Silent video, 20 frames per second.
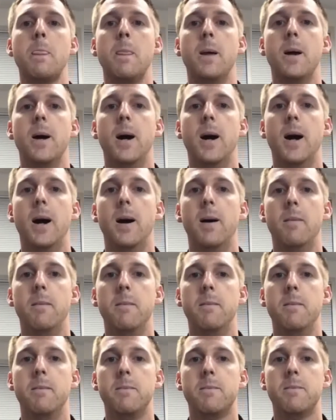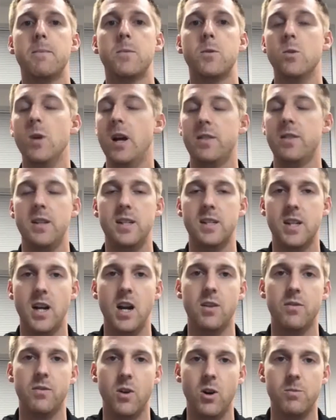um, throughout the
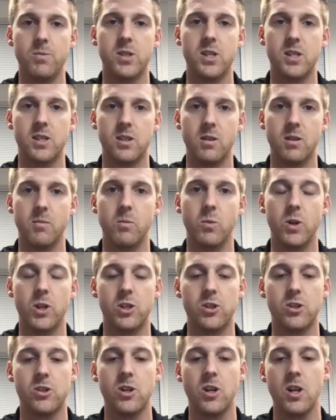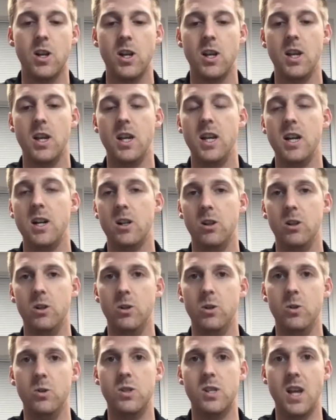entire farm system, which
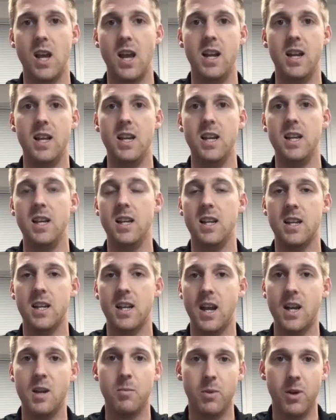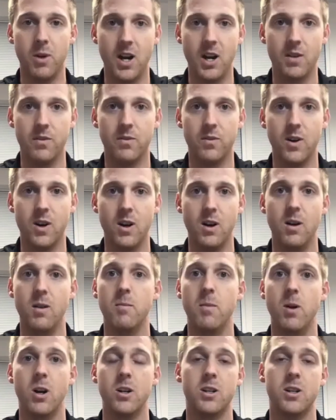includes any any player
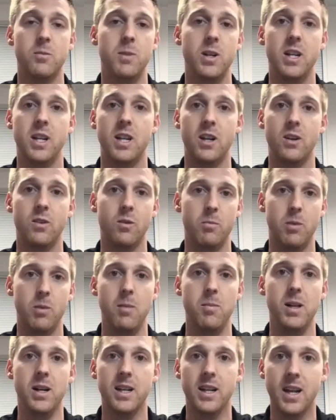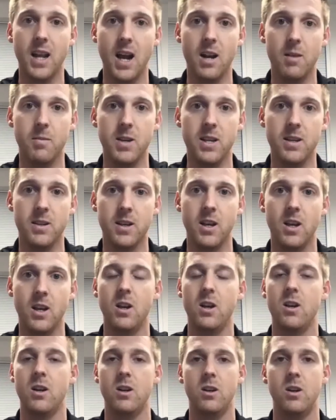from our Dominican Republic Academy
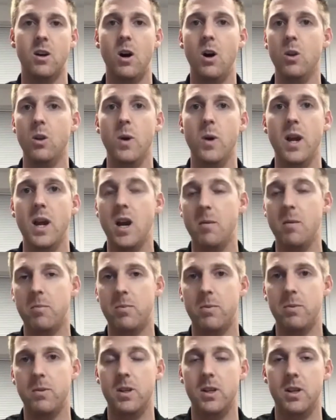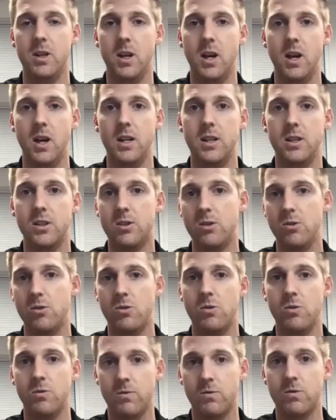all the way up uh, into
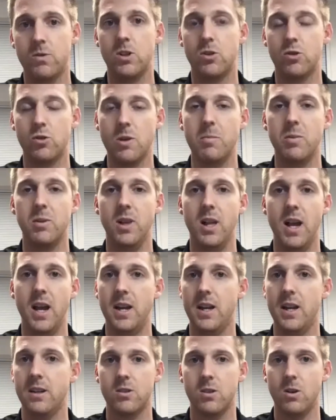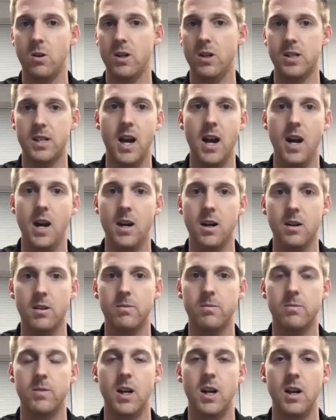to AAA, so our entire
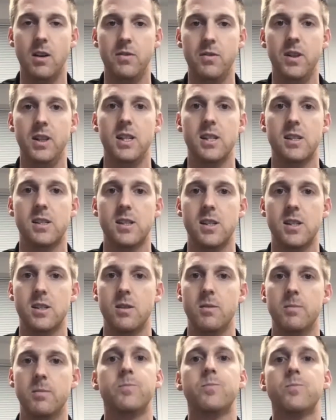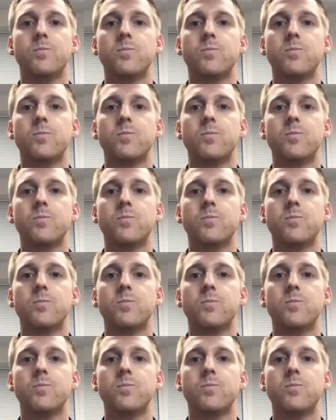uh, affiliate system.